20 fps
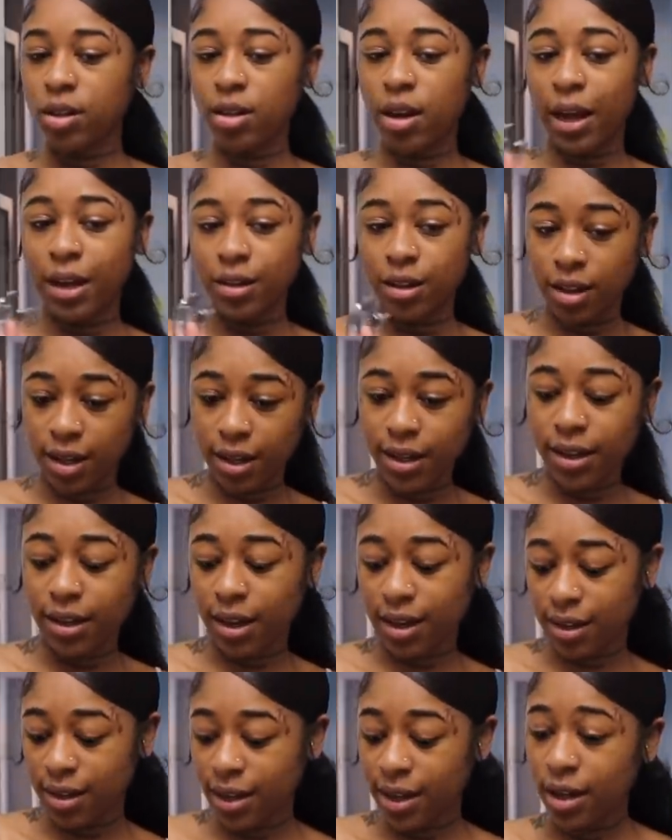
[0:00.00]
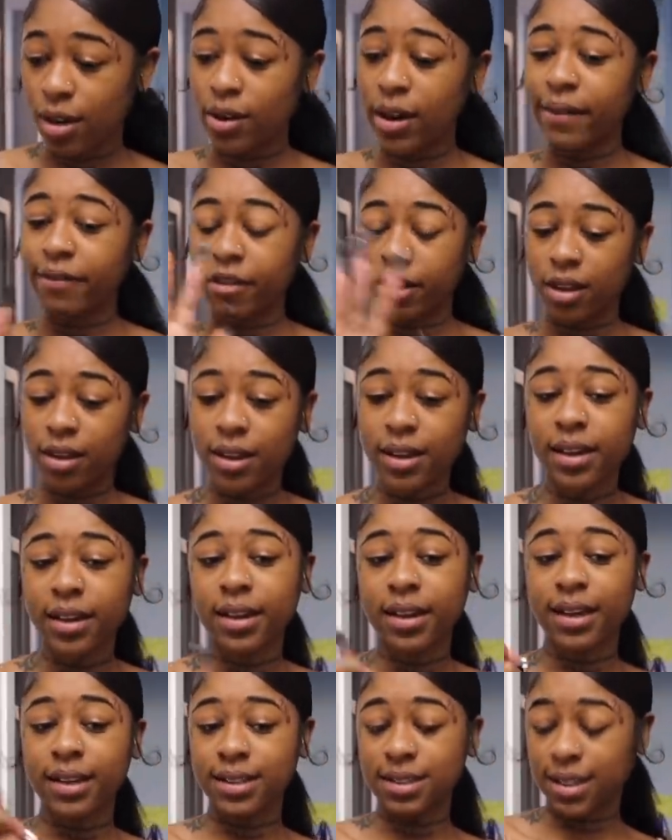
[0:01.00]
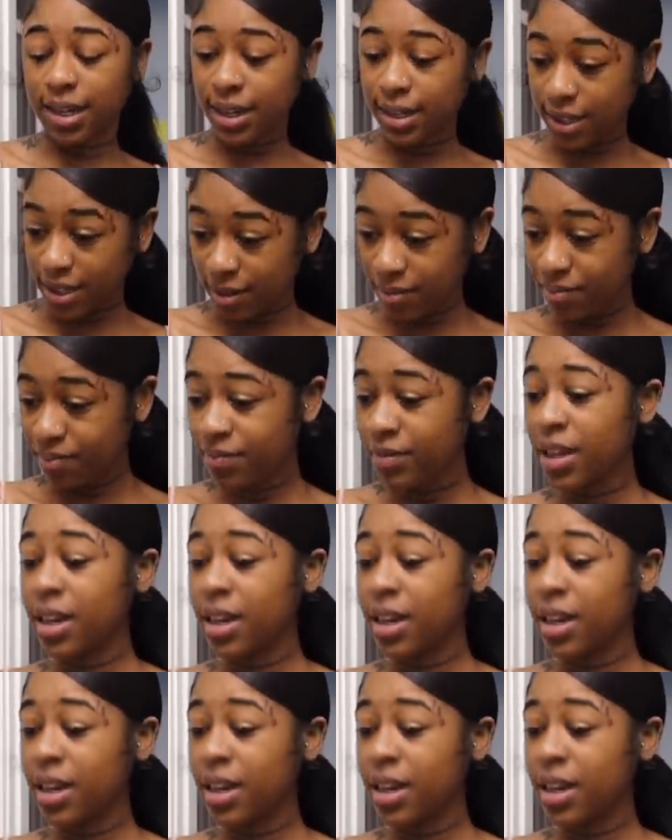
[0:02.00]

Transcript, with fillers: I clock in, I clock out. After I clock in, I gotta sign in.